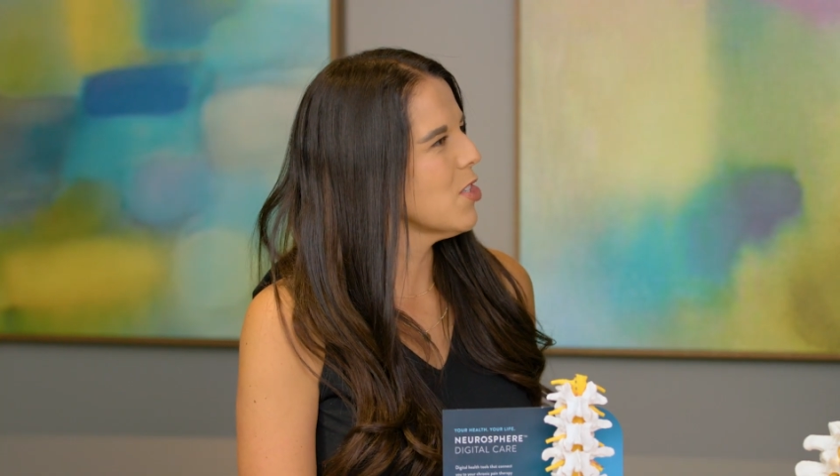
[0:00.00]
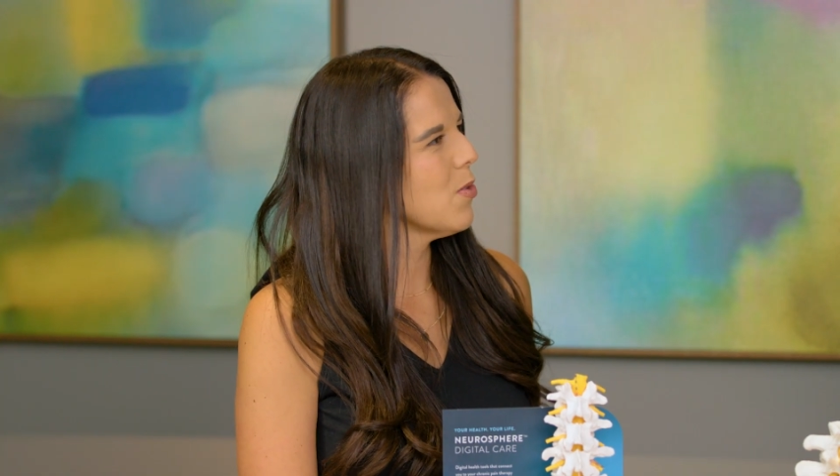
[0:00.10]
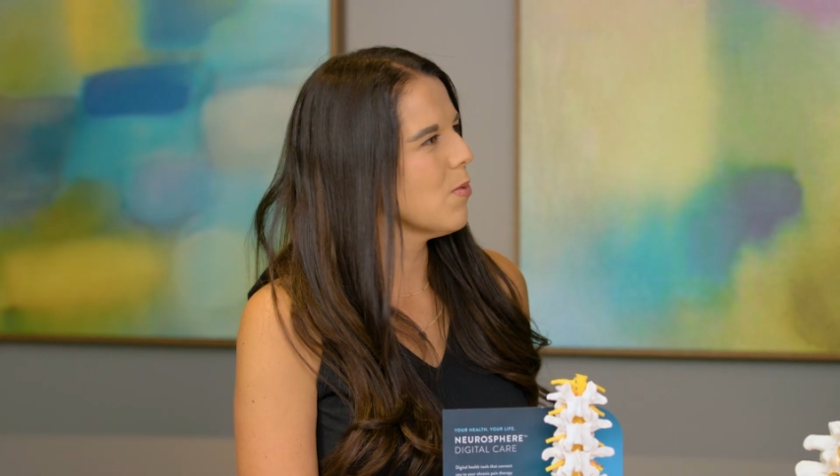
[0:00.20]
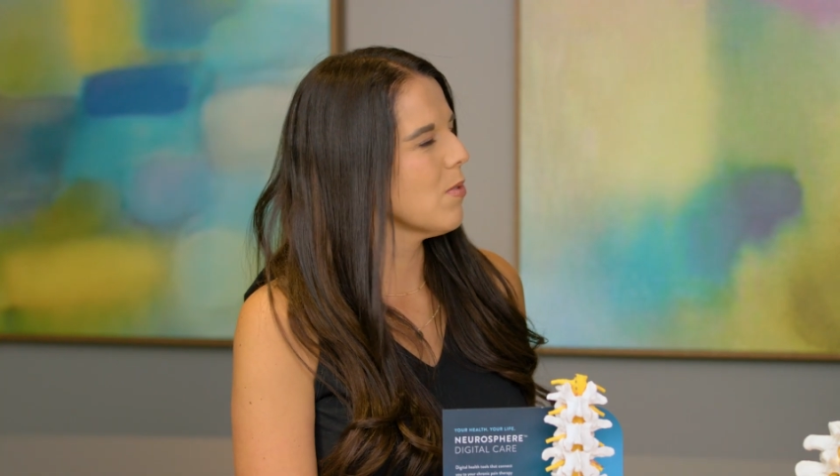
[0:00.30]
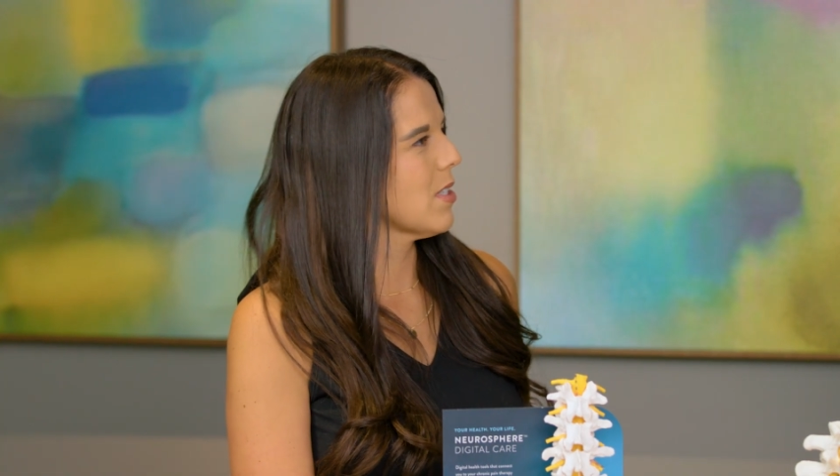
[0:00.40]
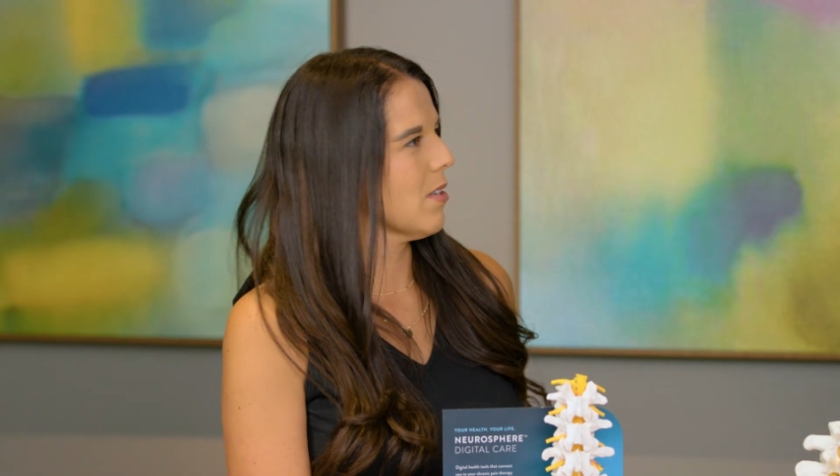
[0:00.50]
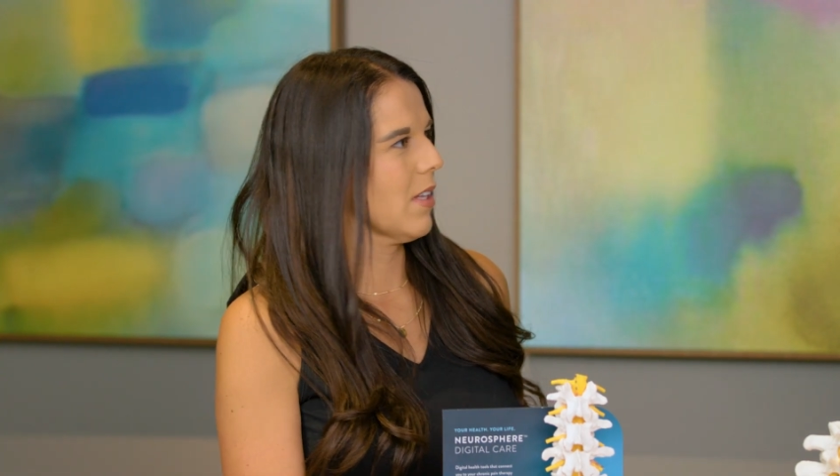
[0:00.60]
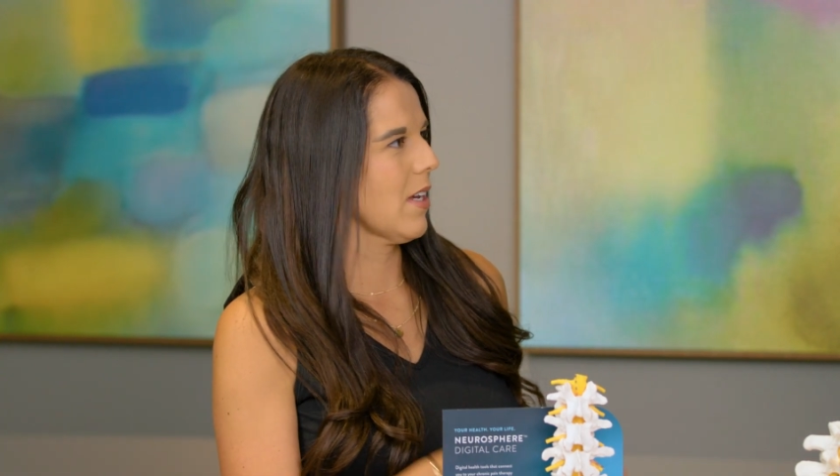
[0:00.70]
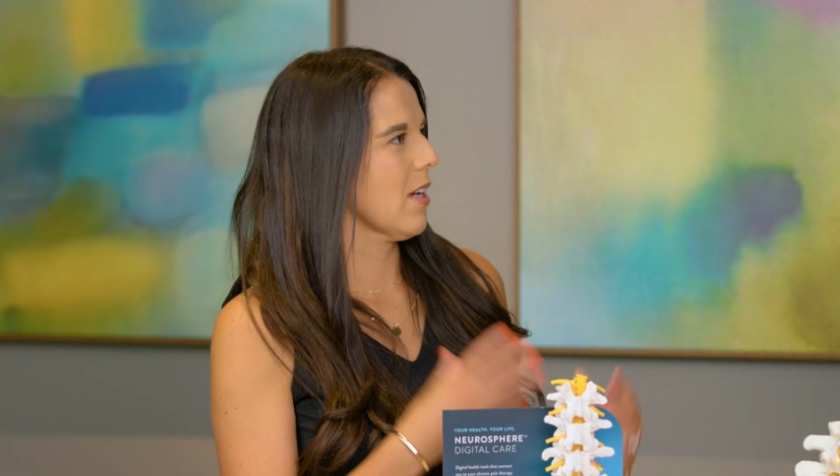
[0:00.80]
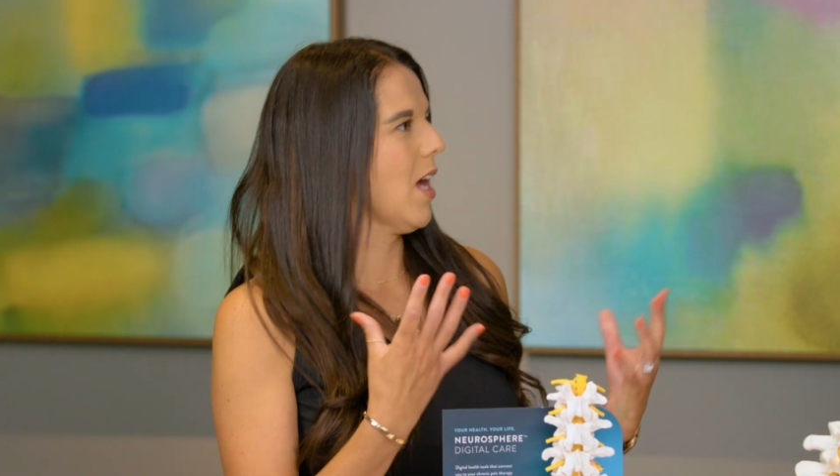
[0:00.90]
Is there
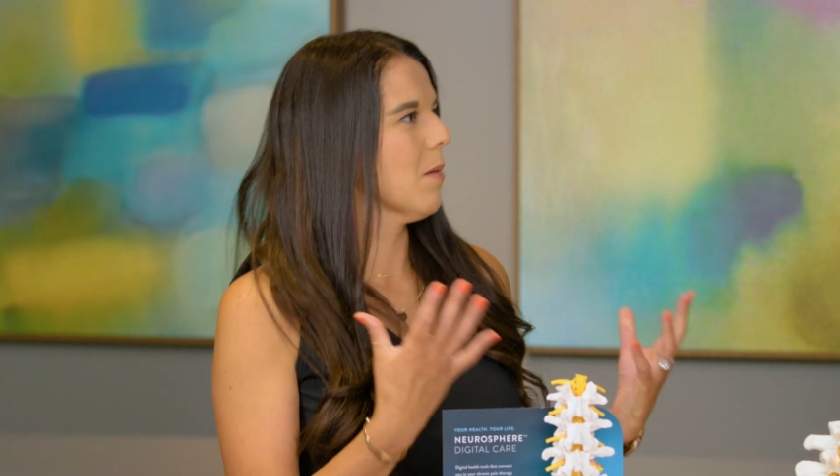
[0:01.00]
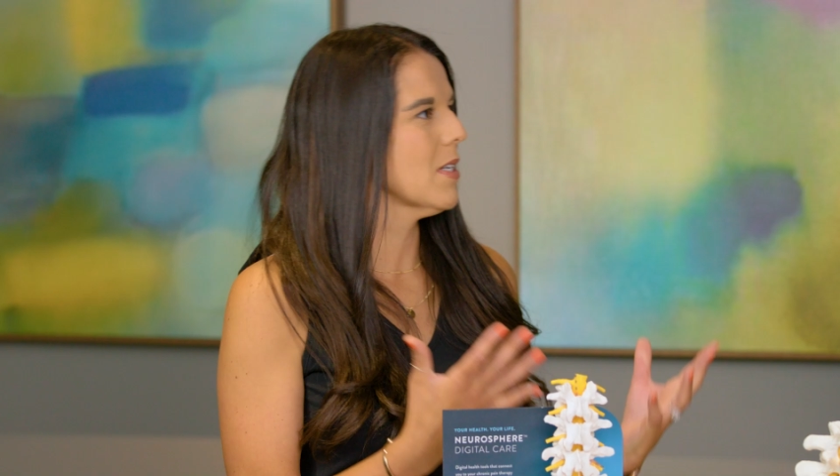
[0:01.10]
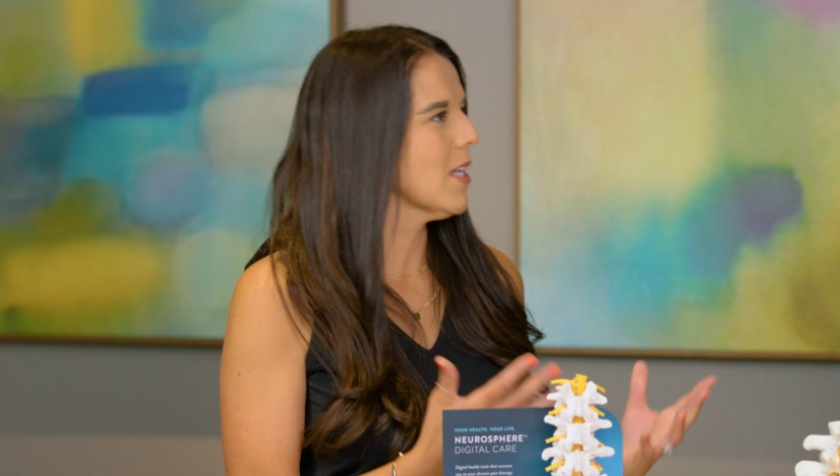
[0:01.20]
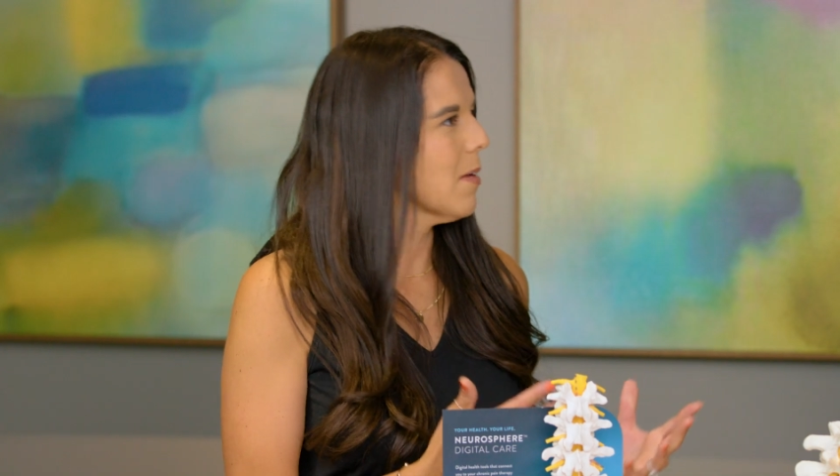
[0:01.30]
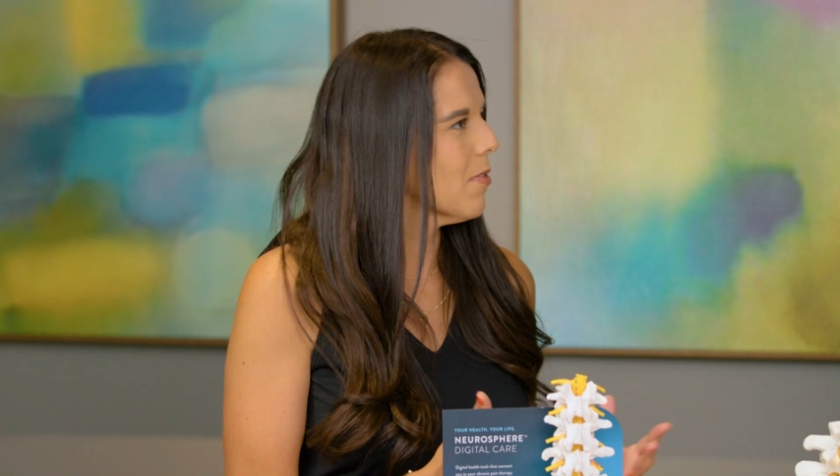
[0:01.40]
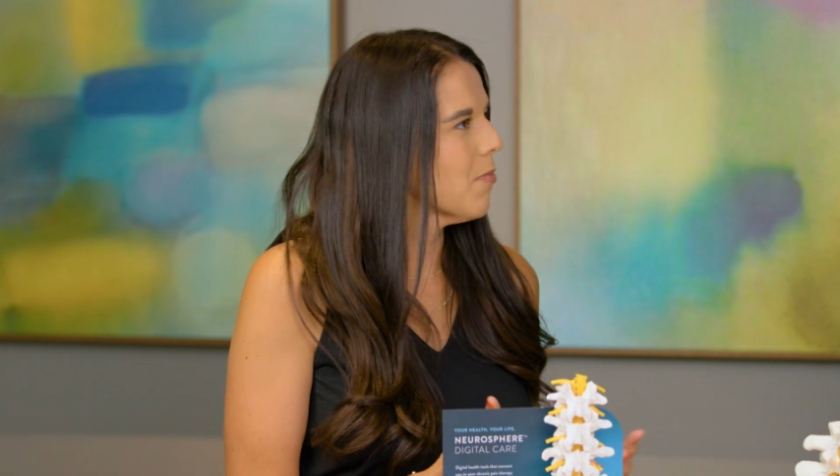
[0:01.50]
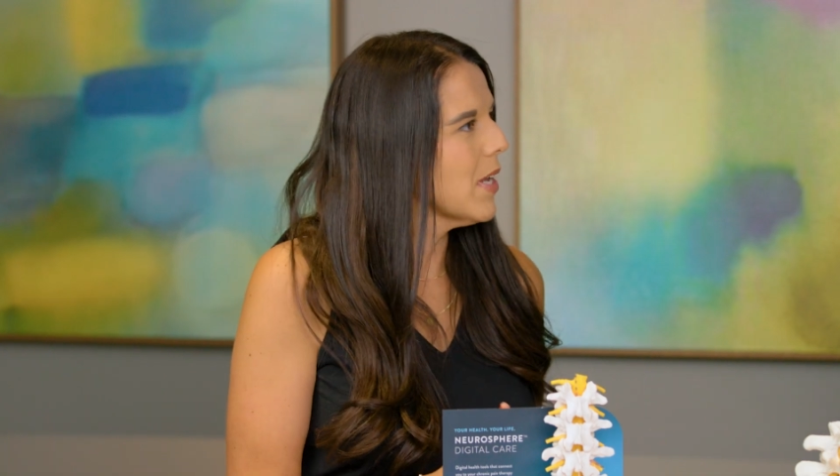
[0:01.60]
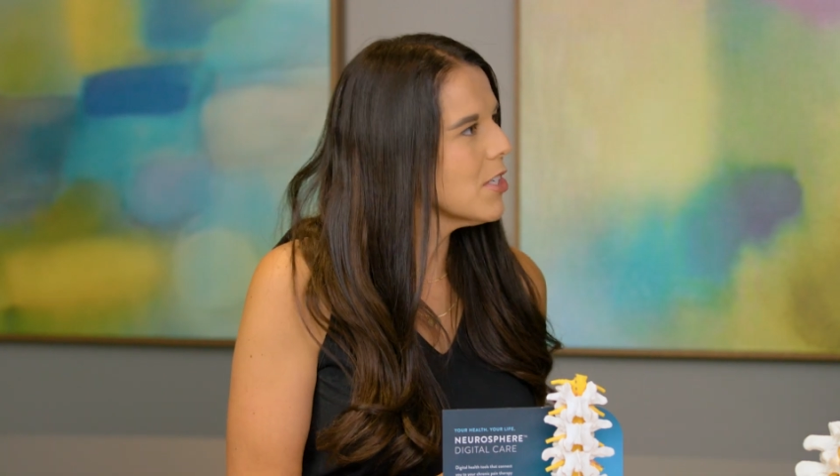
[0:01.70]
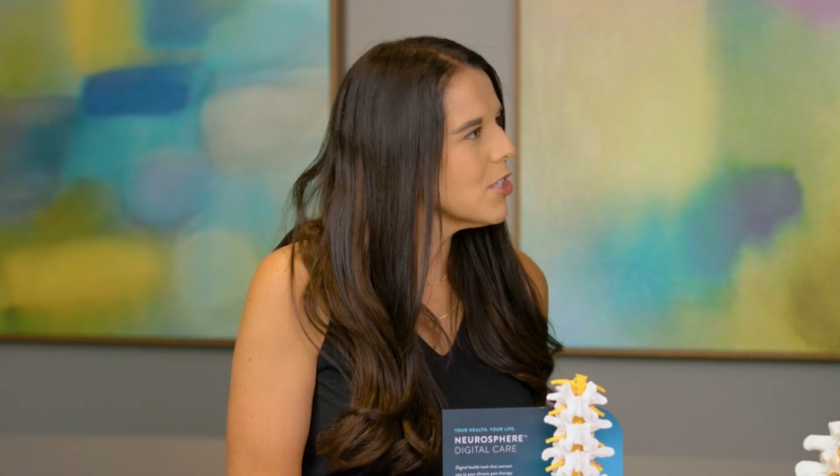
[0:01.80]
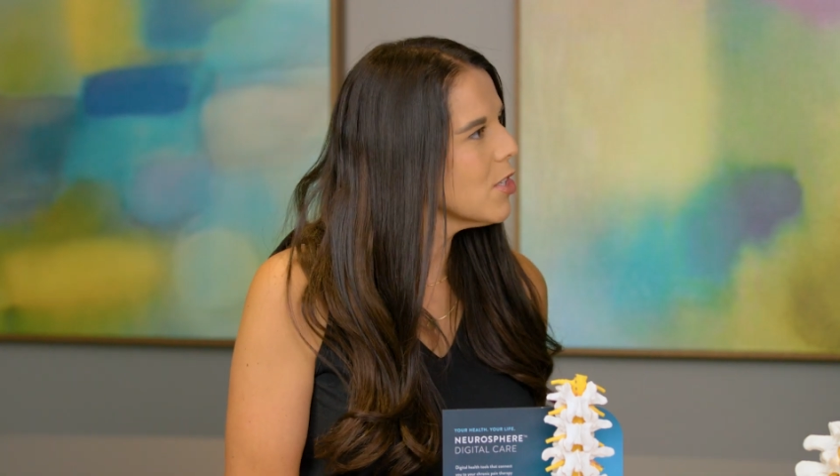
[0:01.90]
like a common type of
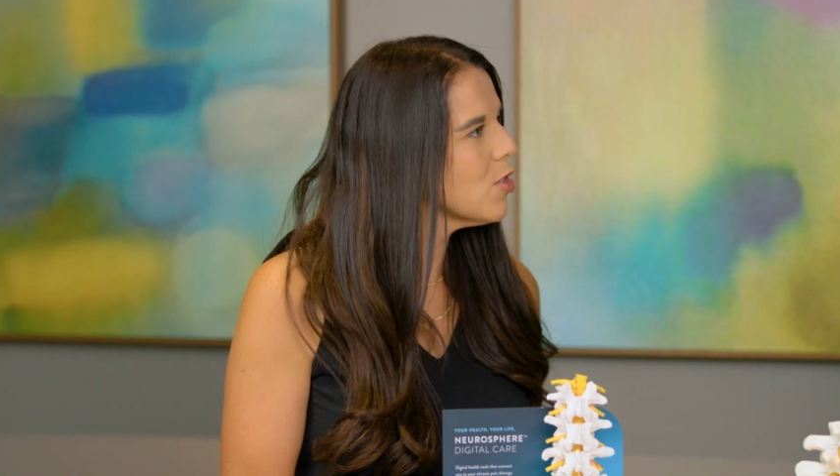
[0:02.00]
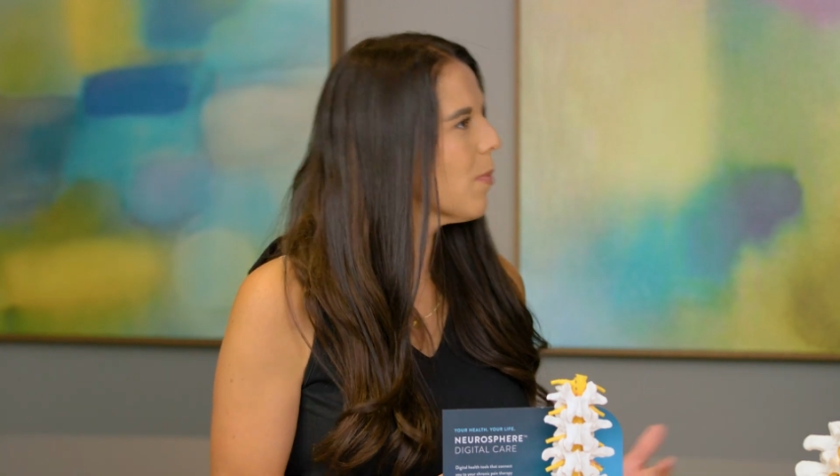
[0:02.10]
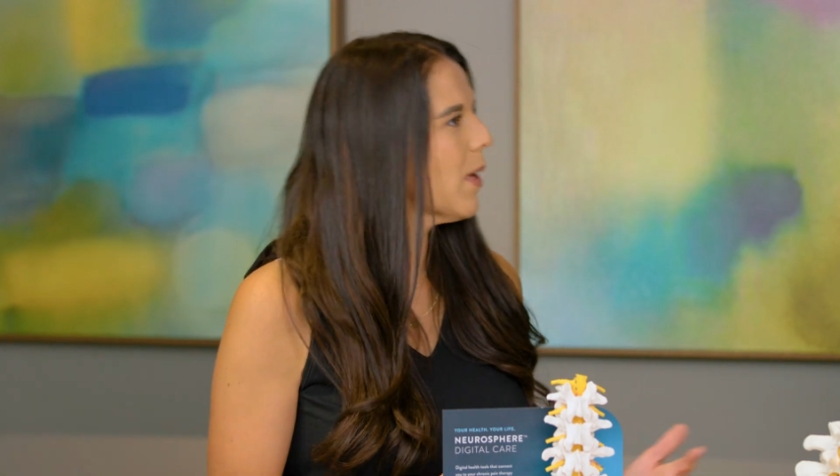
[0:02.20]
patient that you